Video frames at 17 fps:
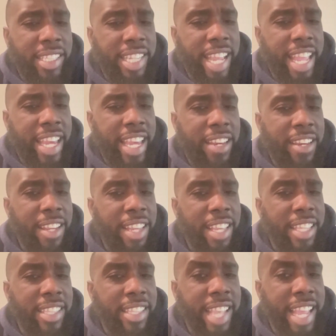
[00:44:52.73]
chat
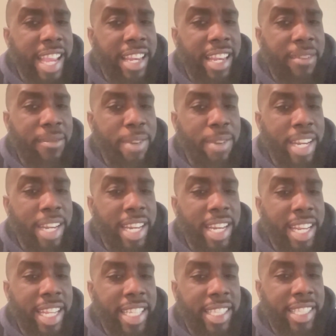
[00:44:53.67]
exactly what it
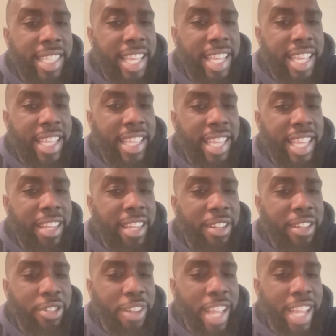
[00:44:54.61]
is that that
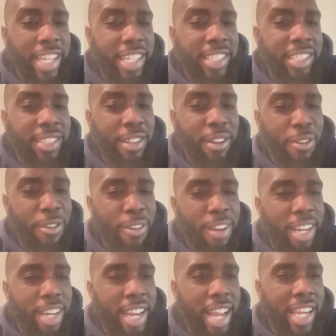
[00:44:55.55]
you're trying to
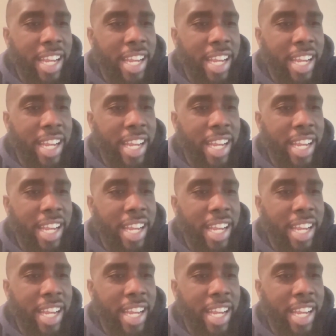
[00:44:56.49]
start,